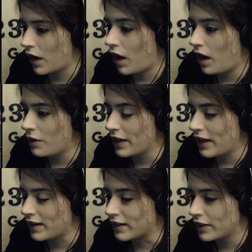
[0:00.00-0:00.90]
Oh,
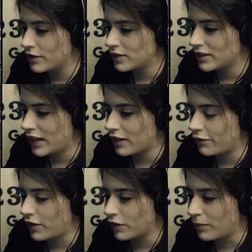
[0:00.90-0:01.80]
yeah! It oozes out of the
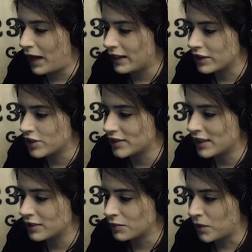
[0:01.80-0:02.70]
fungal body, just
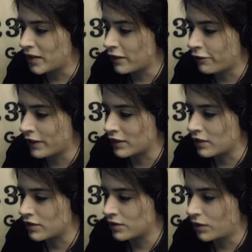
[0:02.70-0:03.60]
as it would an
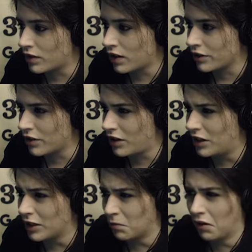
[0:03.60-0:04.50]
infected sore on your
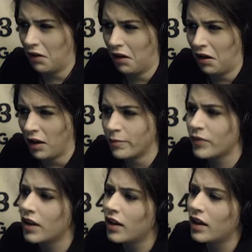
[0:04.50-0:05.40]
arm. Ugh!
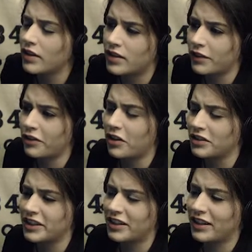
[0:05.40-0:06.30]
The
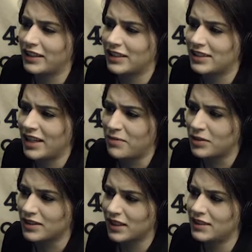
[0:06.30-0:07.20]
difficulty in collecting
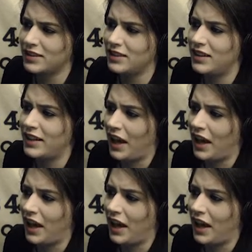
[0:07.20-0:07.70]
samples isn't in